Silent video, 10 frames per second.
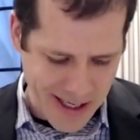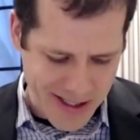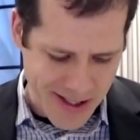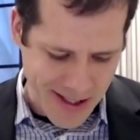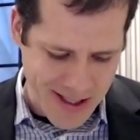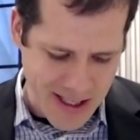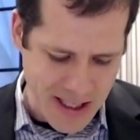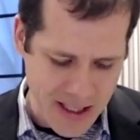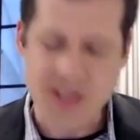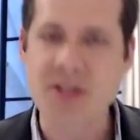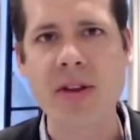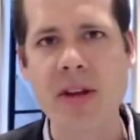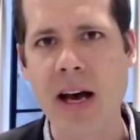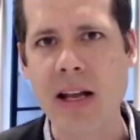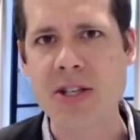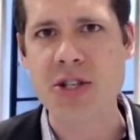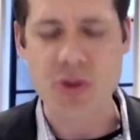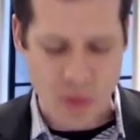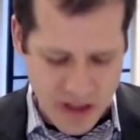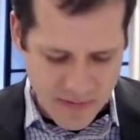as the key to theology's
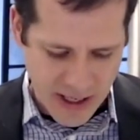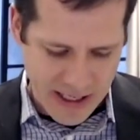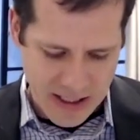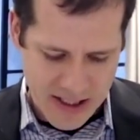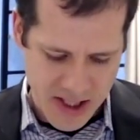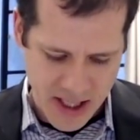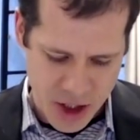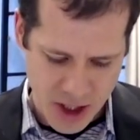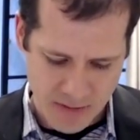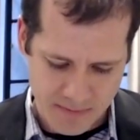revitalization.